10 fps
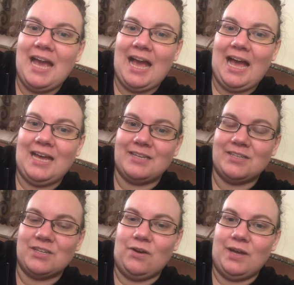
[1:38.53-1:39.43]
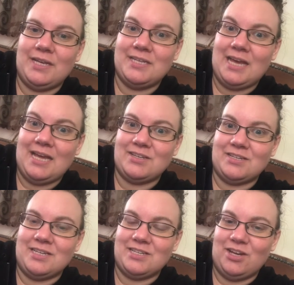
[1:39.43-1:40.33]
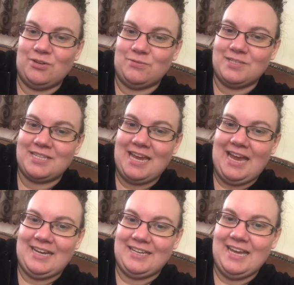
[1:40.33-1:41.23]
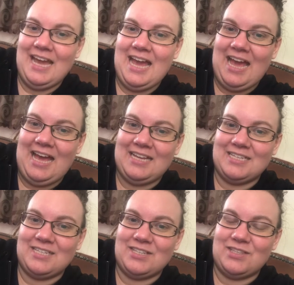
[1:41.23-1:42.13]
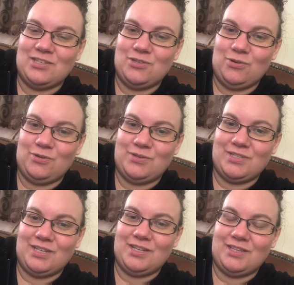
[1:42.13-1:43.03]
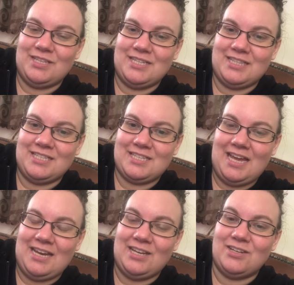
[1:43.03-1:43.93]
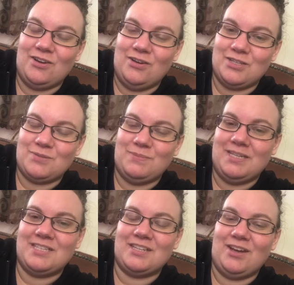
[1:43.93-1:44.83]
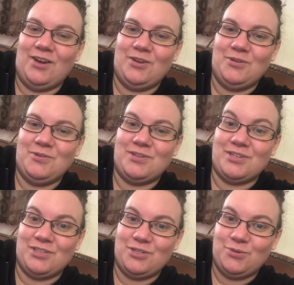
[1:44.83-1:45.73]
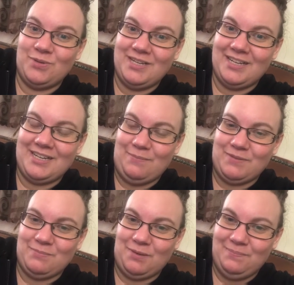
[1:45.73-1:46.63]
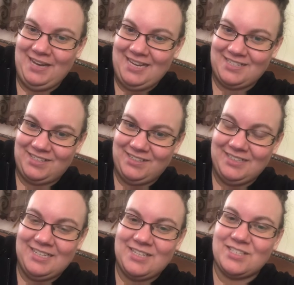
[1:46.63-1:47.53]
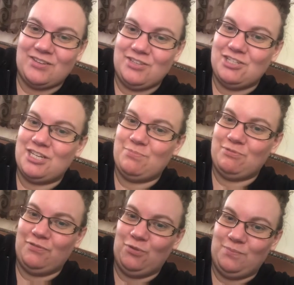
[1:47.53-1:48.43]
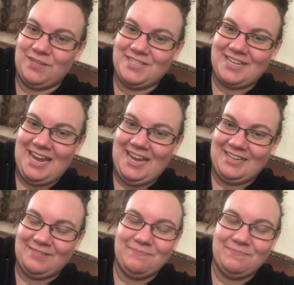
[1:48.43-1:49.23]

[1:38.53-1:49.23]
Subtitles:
and I'd had an internal scan, and the doctor that did the scan had asked me to go to the toilet and empty my bladder so that she could perform the scan.